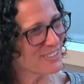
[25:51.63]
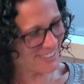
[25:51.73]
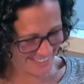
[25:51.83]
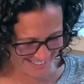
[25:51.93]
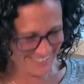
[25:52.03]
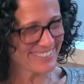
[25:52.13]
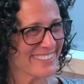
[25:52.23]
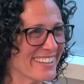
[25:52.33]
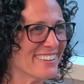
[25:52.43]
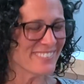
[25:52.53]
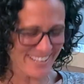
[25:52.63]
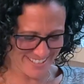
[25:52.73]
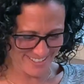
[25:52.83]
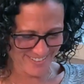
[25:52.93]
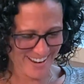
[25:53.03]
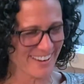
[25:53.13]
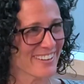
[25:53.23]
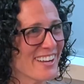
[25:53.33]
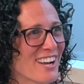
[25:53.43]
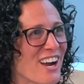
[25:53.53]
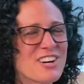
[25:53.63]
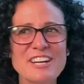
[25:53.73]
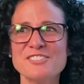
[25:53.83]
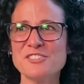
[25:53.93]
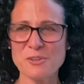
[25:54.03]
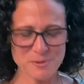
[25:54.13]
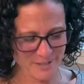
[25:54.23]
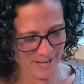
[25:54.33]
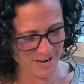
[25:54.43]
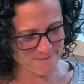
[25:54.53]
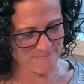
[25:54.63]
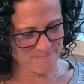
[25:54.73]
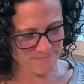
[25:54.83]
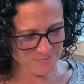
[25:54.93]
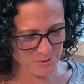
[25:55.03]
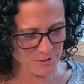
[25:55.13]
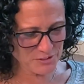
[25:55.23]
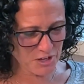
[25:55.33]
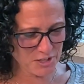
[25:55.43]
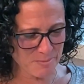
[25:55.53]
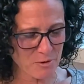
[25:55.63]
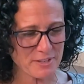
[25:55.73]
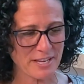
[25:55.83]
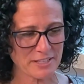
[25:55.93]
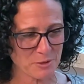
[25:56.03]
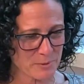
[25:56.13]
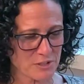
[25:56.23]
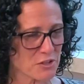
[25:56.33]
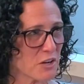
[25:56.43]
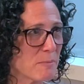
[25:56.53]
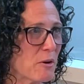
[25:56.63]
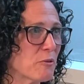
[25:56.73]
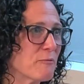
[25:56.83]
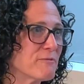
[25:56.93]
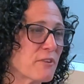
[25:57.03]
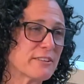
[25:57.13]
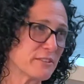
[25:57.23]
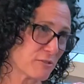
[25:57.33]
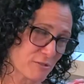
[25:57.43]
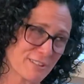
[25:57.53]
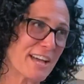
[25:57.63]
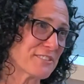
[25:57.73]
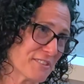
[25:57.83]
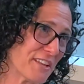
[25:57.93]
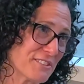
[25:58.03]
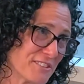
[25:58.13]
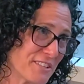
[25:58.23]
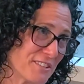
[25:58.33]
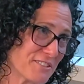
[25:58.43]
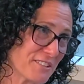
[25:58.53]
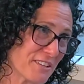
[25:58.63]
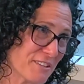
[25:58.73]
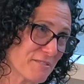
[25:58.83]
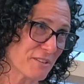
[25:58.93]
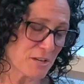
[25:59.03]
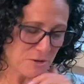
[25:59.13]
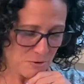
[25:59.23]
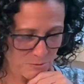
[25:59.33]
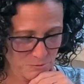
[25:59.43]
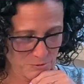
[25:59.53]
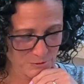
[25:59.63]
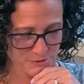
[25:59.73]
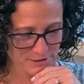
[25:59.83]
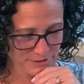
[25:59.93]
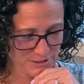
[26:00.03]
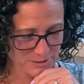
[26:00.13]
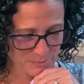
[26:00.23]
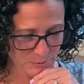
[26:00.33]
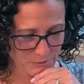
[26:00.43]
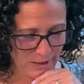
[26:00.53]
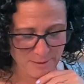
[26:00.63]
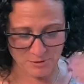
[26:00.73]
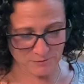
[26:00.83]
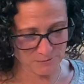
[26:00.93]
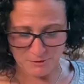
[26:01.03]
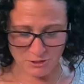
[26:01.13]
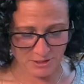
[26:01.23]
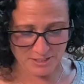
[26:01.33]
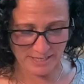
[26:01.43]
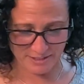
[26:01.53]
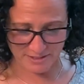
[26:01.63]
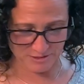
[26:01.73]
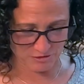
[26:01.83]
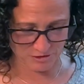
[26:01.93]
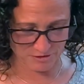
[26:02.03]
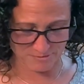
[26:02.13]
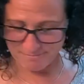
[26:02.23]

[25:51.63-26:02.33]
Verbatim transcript: lawyer? That's exactly. Oh wait, you are. Yeah. All right, so um, so let's talk about Connecticut. We can talk about frankly, there's lots and lots of states that have rules like this, but I'm just Connecticut, just